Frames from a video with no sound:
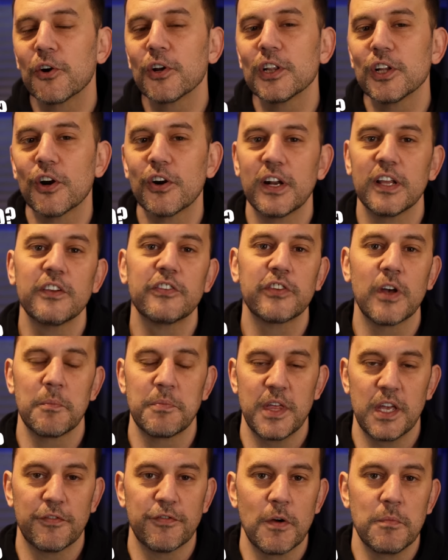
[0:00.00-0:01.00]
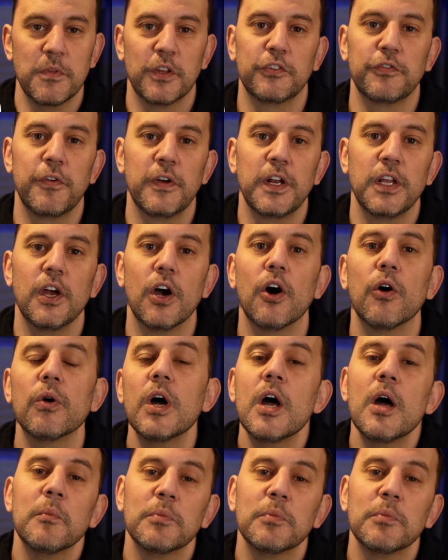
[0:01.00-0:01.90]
or learning something from this video,